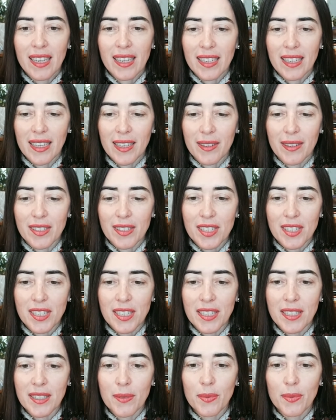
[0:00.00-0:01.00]
Uh,
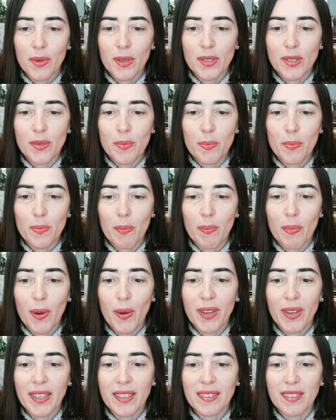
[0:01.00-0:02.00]
she was
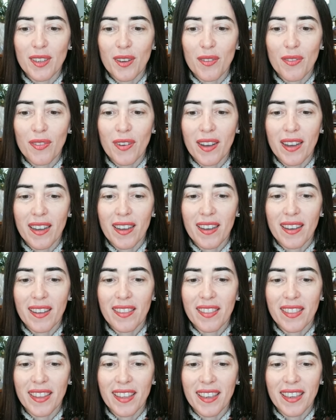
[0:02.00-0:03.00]
proponent of uh,
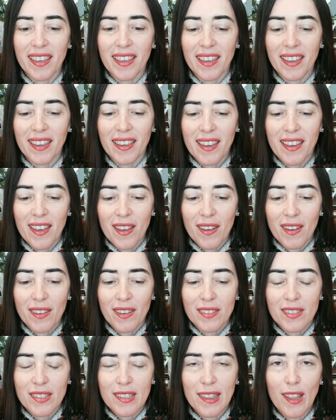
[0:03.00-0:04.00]
the
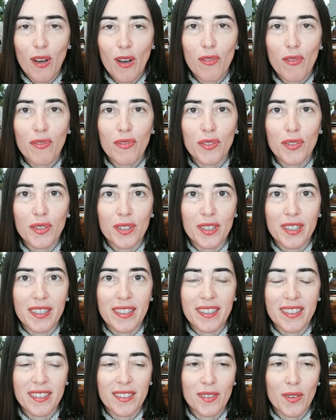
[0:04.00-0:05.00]
slow food
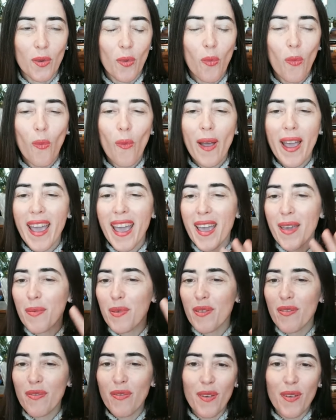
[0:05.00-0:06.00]
way
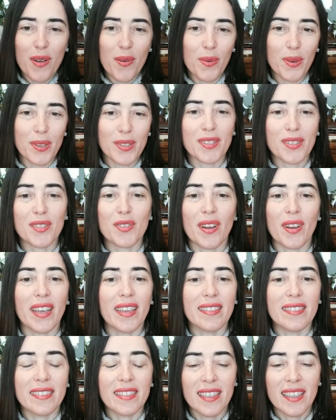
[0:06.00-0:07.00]
before it was a
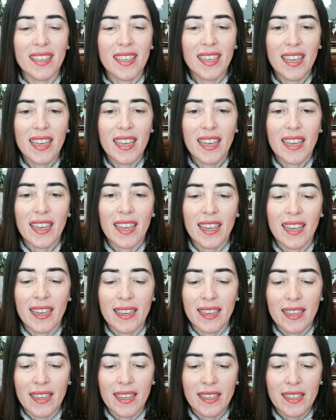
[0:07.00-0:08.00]
trend.
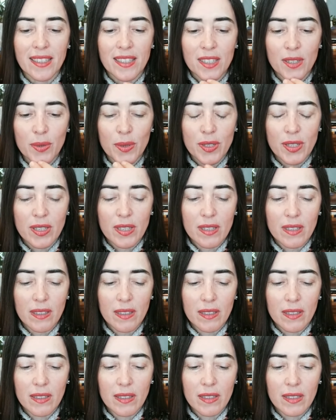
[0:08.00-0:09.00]
And, and she was
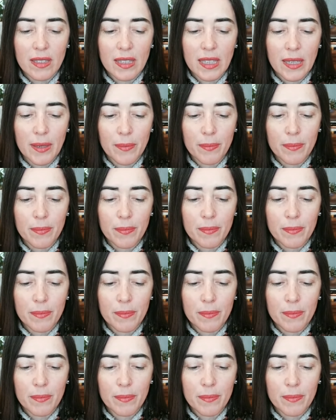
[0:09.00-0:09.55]
um,